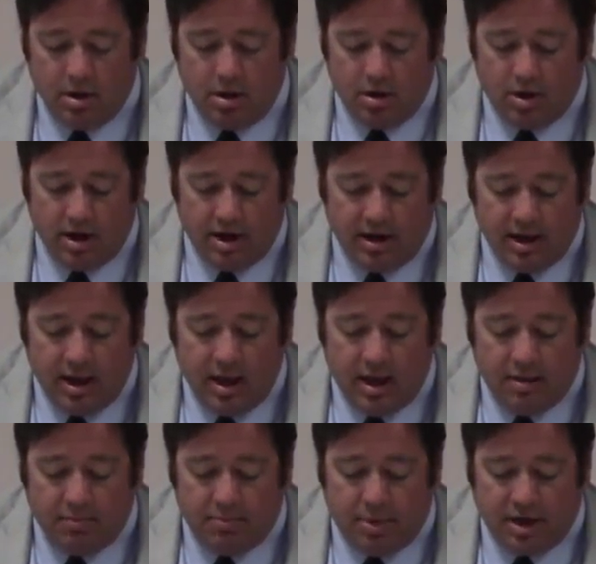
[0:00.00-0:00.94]
All right.
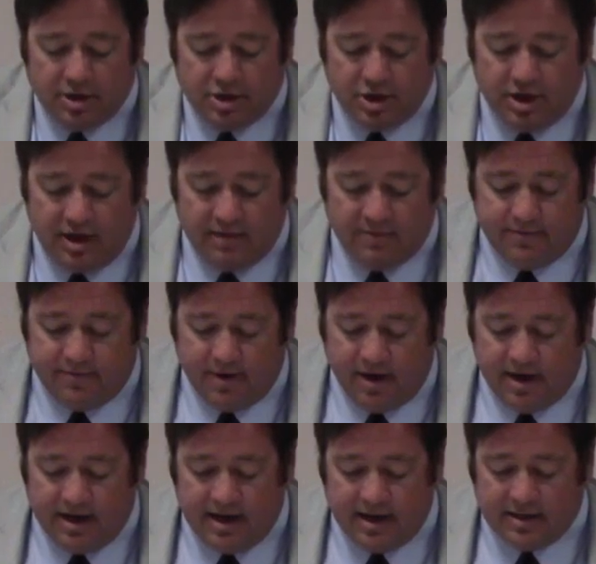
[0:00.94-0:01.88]
Budget and
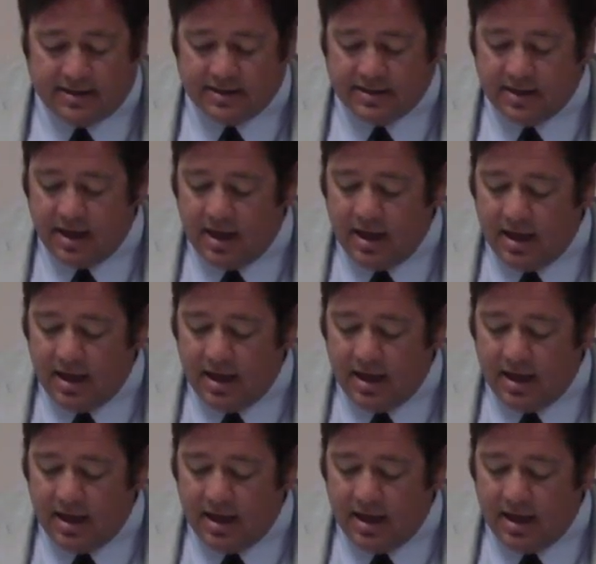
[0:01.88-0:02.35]
finance.